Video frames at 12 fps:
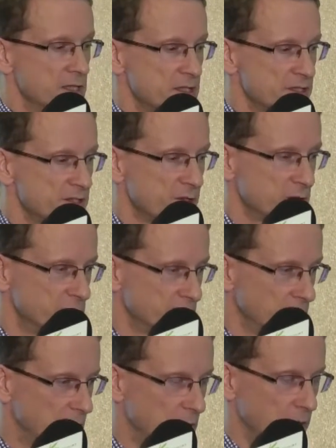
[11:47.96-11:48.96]
So
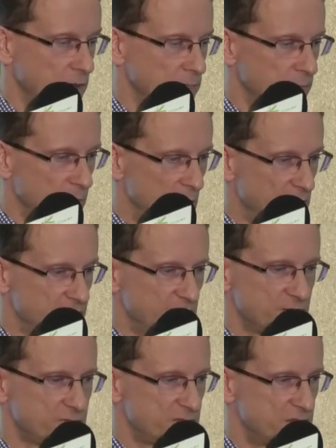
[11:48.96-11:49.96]
at the end of